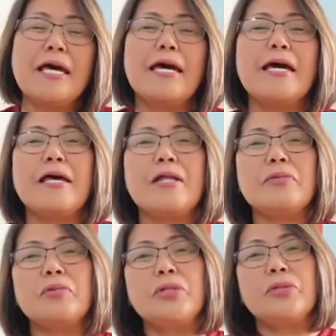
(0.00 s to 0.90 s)

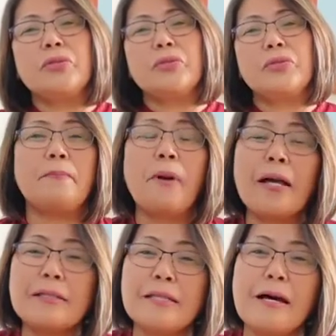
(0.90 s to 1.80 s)
and we do
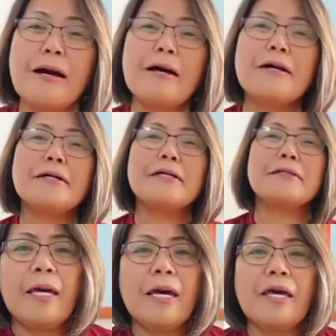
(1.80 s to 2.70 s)
potluck,
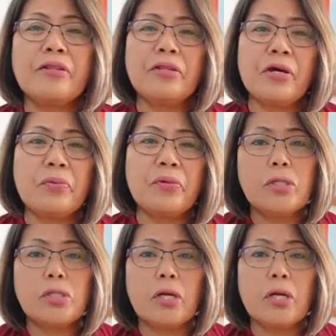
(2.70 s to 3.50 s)
then we share